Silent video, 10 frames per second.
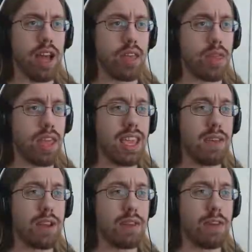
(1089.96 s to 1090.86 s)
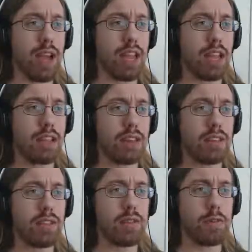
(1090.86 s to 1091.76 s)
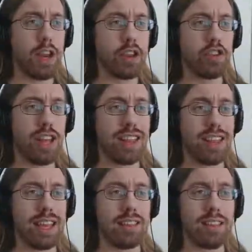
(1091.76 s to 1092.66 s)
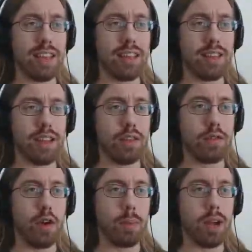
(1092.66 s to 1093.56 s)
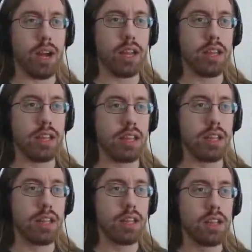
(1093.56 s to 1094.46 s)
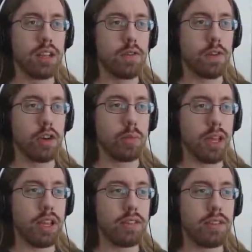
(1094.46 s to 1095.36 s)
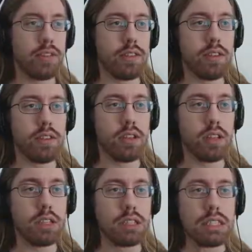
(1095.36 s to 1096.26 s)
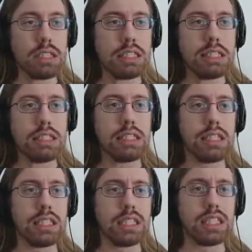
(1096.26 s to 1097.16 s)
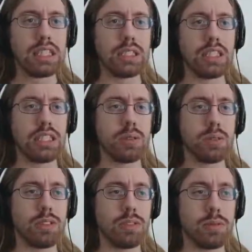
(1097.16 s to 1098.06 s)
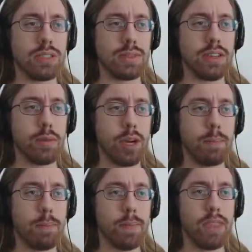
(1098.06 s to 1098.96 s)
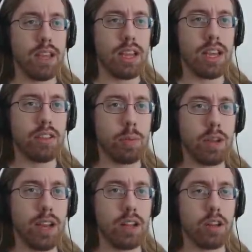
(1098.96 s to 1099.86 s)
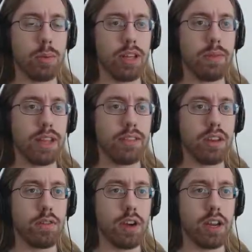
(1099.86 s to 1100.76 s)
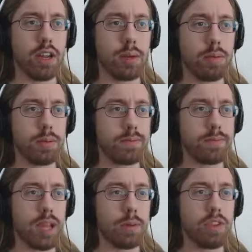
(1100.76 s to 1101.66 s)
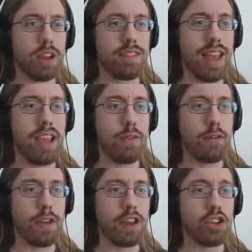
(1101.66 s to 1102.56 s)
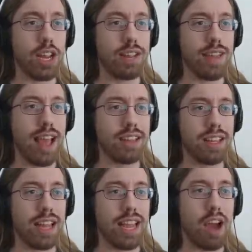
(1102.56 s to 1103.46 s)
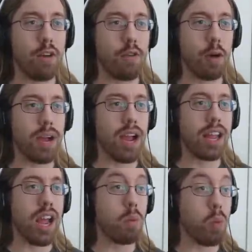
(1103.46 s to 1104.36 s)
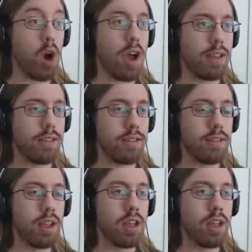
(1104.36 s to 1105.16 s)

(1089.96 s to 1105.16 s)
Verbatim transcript: I think even if I finish like this, like this far behind the first place... Oh, no. Oh, well, never mind. I spun out a little bit. That's going to fuck it up. I was gonna say if I finish exactly like how far behind I was,